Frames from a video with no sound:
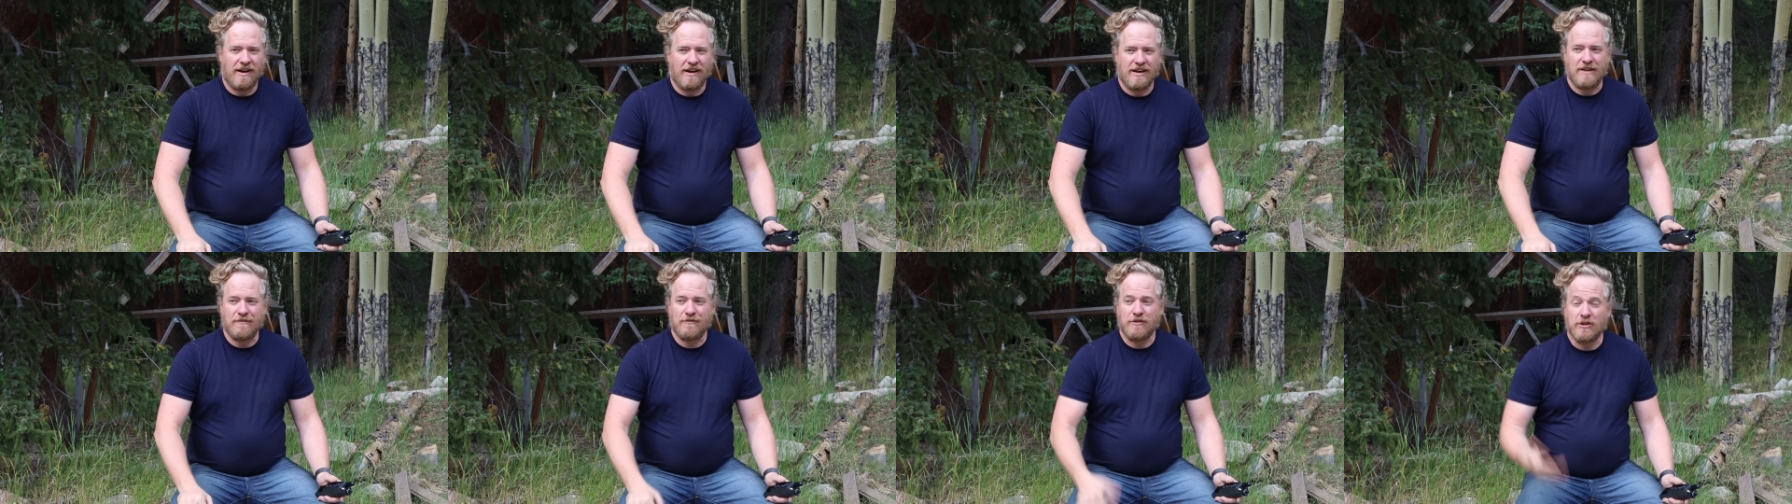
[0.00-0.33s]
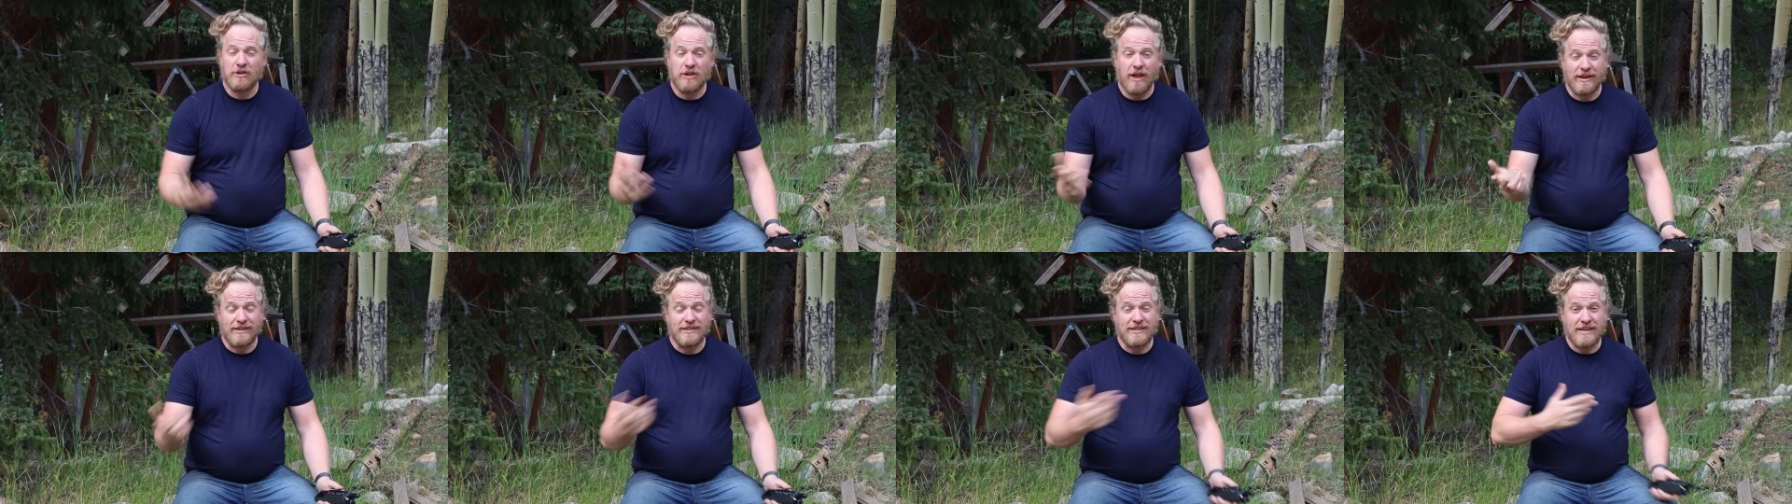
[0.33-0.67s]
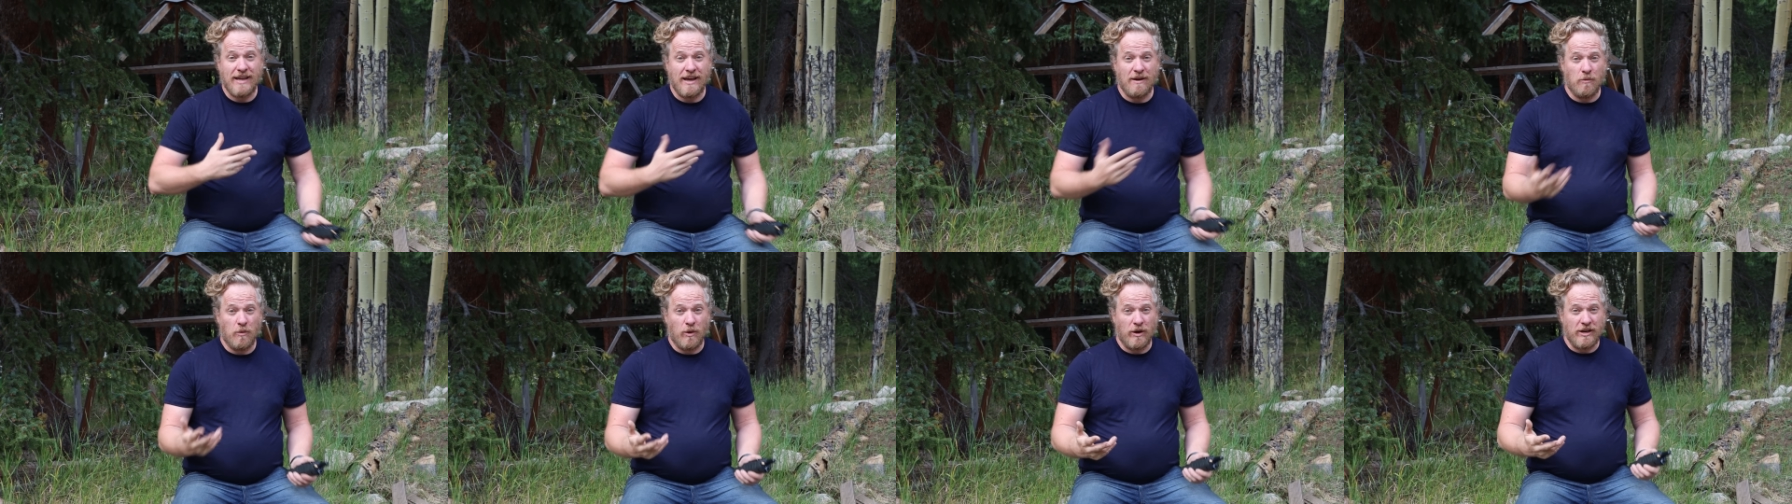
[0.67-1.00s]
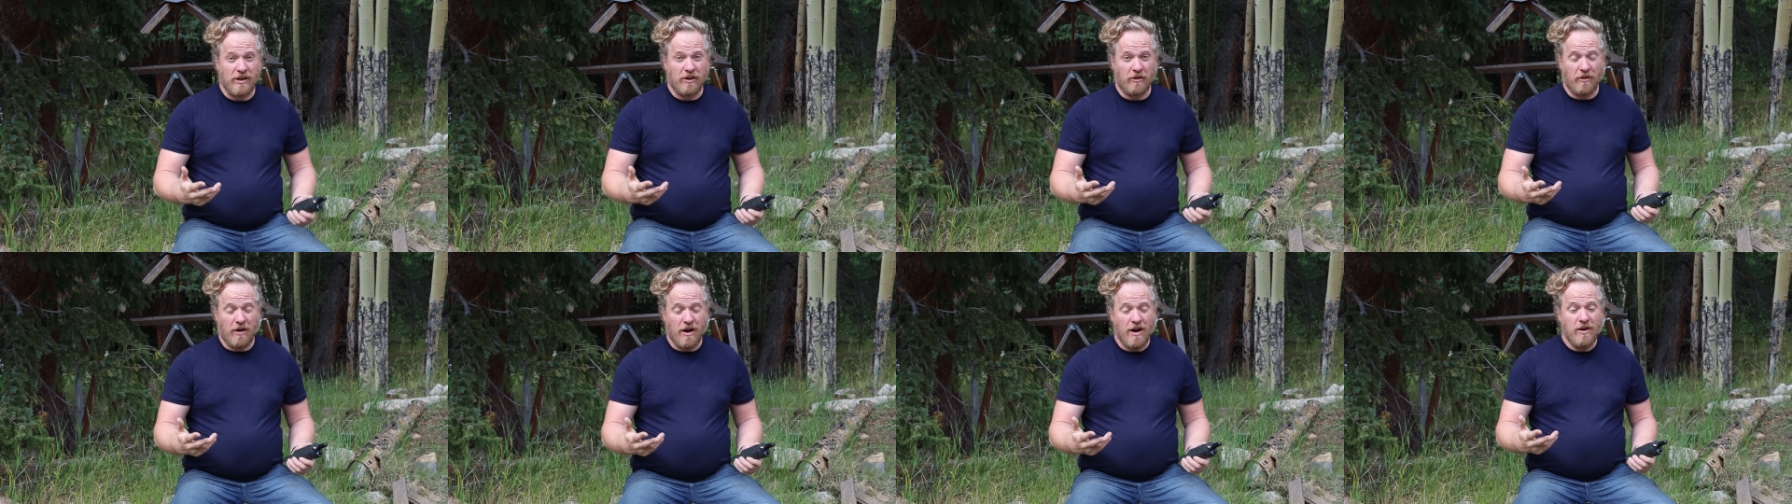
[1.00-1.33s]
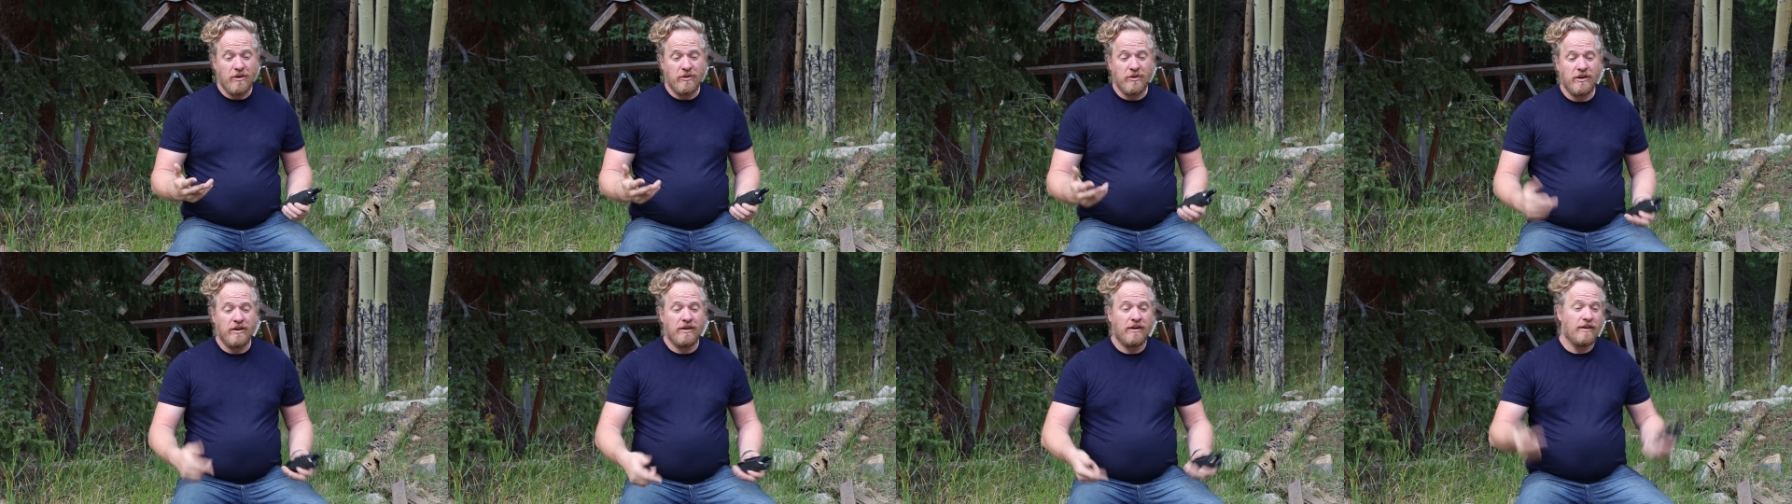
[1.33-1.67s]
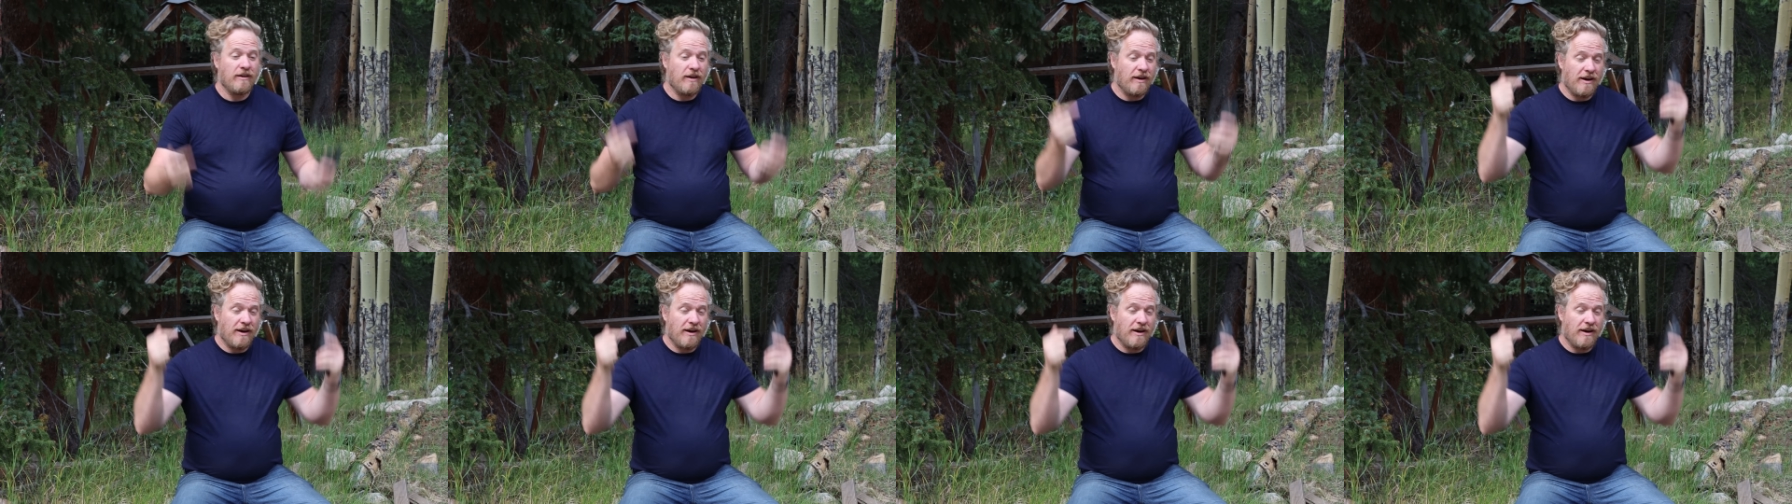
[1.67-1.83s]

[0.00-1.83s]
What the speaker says: If you'd like to get one of your own,